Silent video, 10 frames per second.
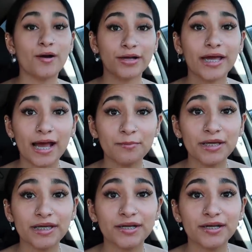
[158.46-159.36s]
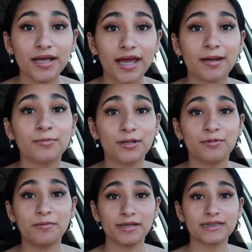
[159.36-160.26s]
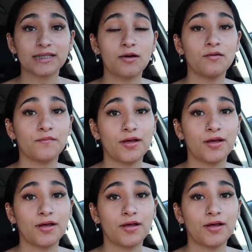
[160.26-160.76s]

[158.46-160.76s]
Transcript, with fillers: Okay, I'm here, and I'm here by myself,